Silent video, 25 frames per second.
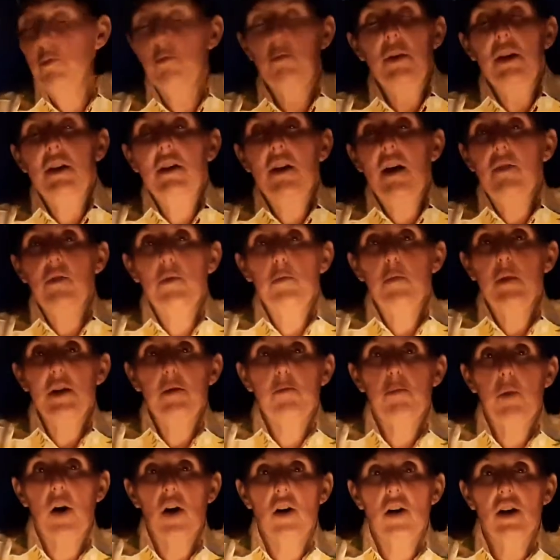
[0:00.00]
they have a
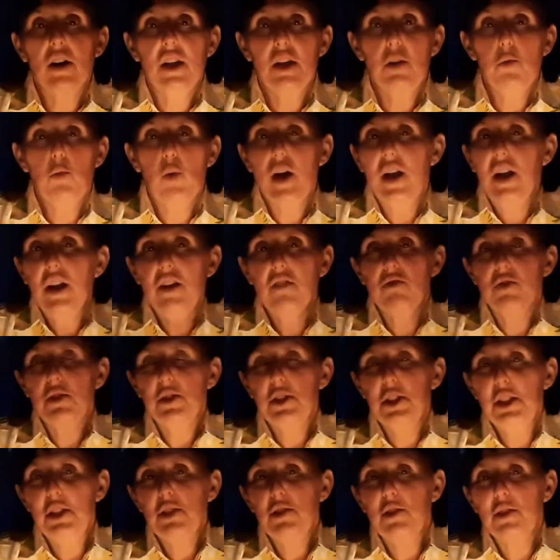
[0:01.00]
big party waiting for
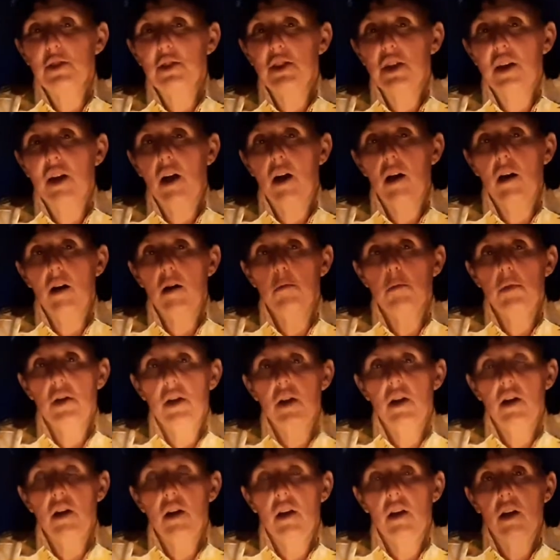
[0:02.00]
Jesus to come
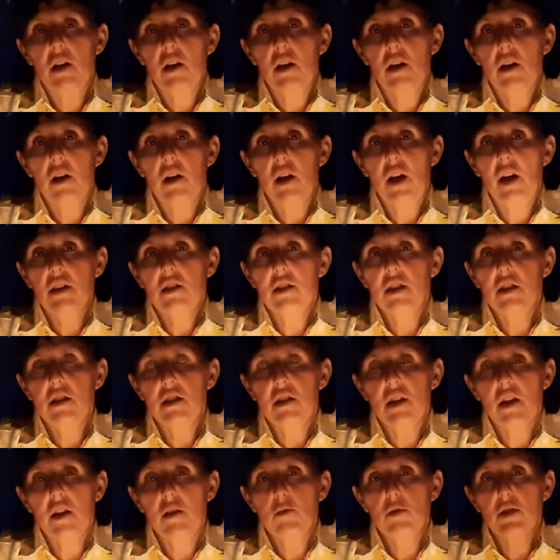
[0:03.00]
as he
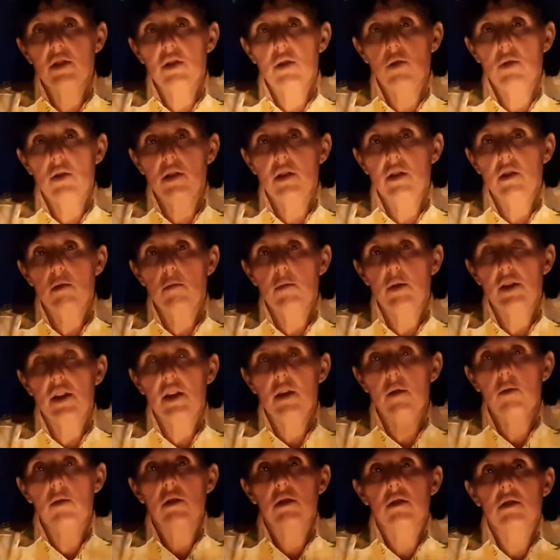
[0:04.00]
said he was going to, but
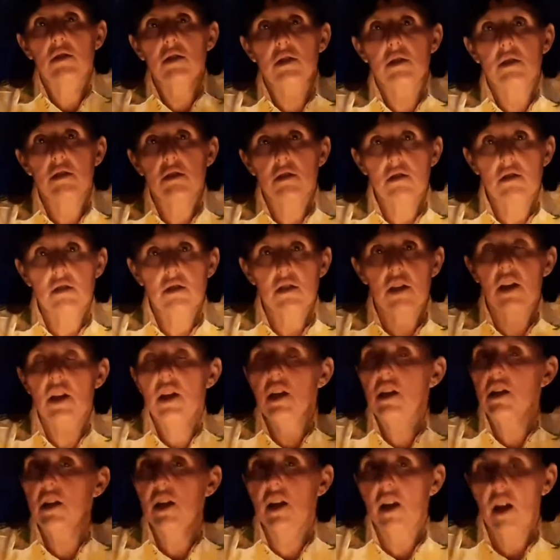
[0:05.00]
they were
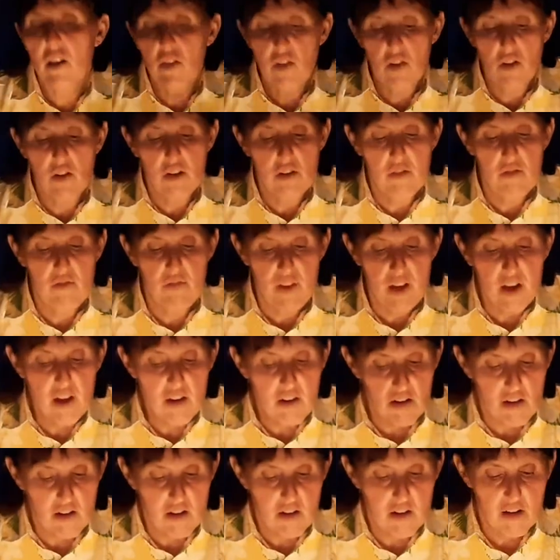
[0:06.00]
sitting together in
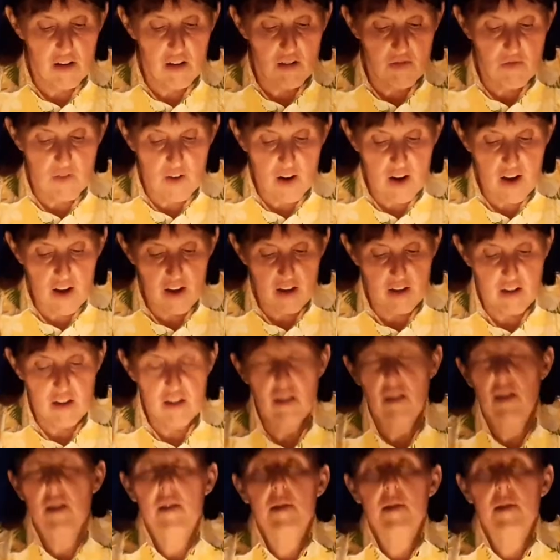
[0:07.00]
fear, afraid.